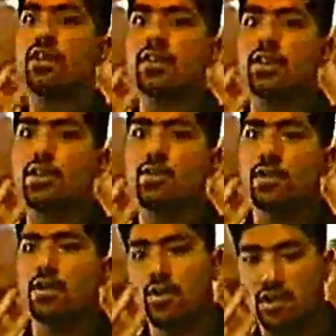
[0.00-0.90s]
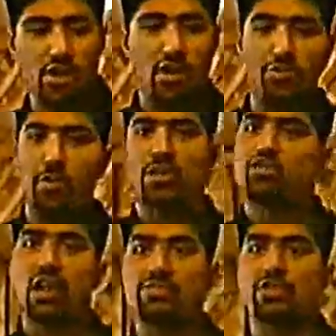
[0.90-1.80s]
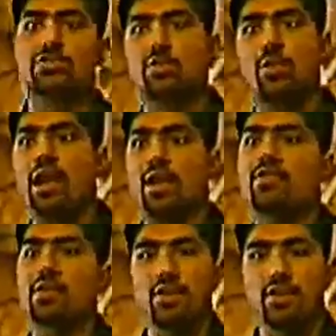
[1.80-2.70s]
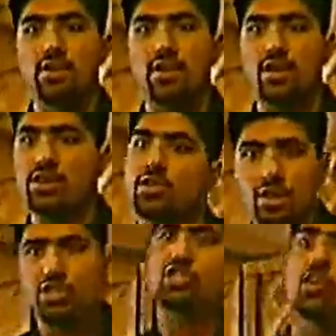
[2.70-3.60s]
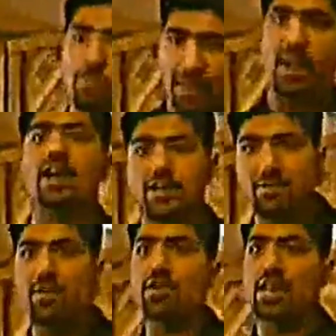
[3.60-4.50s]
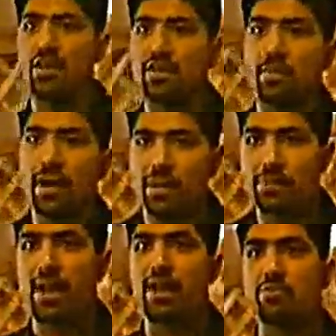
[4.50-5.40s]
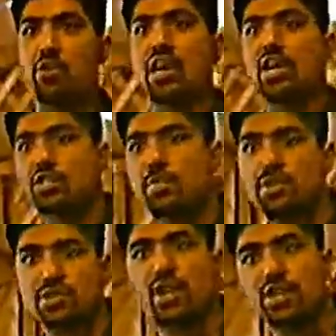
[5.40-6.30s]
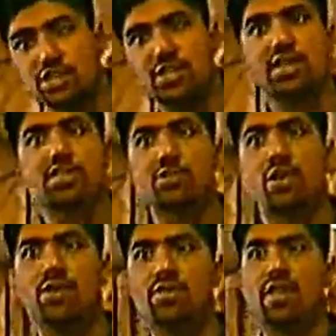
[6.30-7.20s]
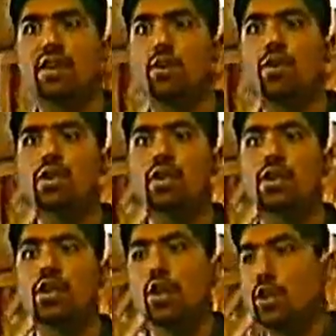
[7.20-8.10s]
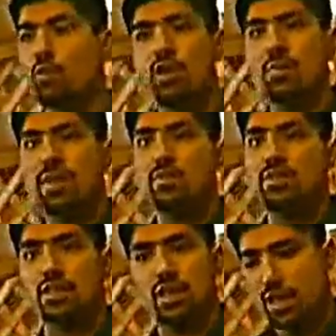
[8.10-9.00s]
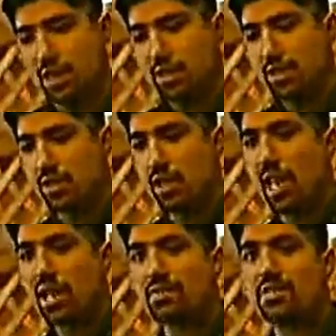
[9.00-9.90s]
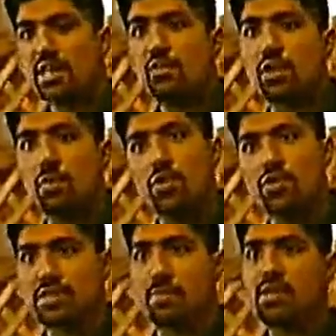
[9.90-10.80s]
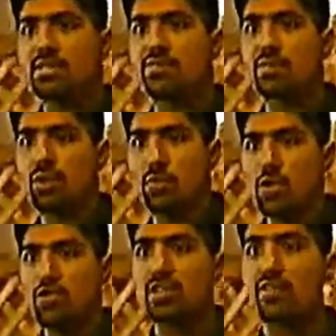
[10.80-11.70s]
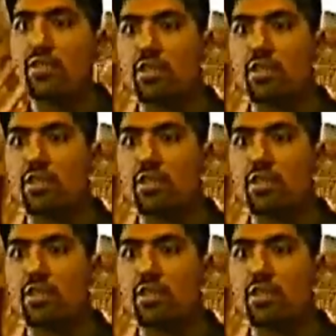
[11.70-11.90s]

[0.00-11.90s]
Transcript: What are you going to do? A convoy drives off to wherever. Are you going to jog behind them or get on a bike behind them or catch a bus or catch a taxi to wherever they're going? You want to be with the... Like I've said, you want to move as a massive, you want to move as